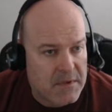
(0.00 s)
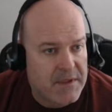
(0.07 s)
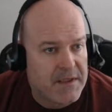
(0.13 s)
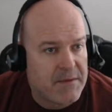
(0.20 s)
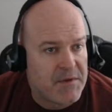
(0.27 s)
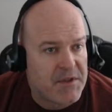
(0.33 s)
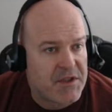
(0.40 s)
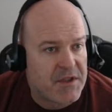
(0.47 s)
And
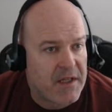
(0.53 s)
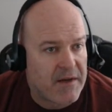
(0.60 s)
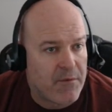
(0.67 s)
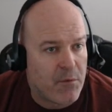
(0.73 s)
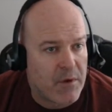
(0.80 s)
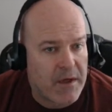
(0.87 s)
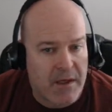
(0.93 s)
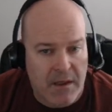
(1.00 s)
then we should have a
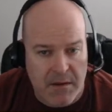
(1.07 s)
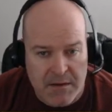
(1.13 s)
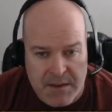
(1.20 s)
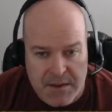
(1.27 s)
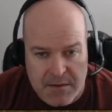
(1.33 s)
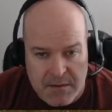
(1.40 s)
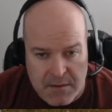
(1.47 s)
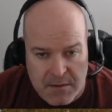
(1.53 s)

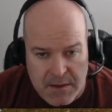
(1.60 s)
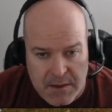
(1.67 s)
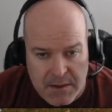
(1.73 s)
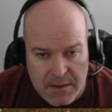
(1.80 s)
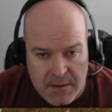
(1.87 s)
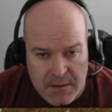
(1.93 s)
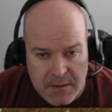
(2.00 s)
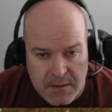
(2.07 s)
warehouse.
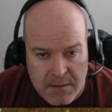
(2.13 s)
Okay.